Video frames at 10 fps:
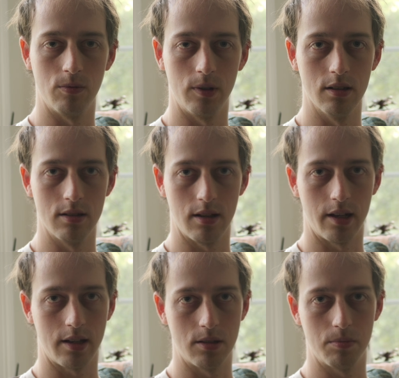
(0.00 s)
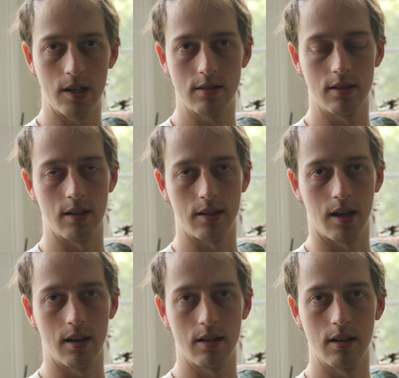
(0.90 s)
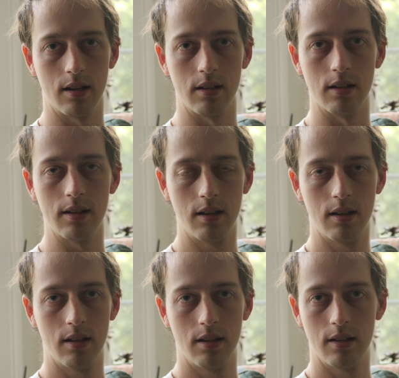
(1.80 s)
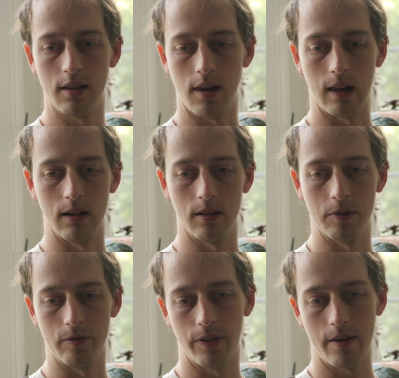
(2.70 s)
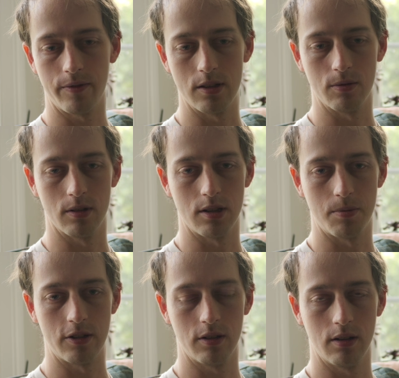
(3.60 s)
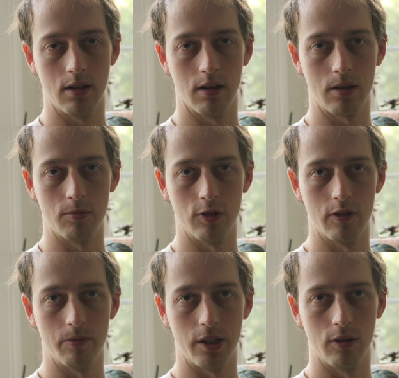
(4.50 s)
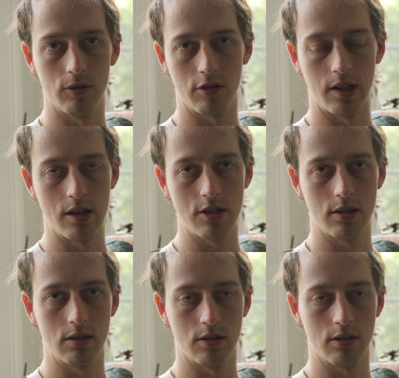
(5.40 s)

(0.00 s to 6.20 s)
wheels like as best as I can, and the FlatFace ones especially, they're like more of my own creation.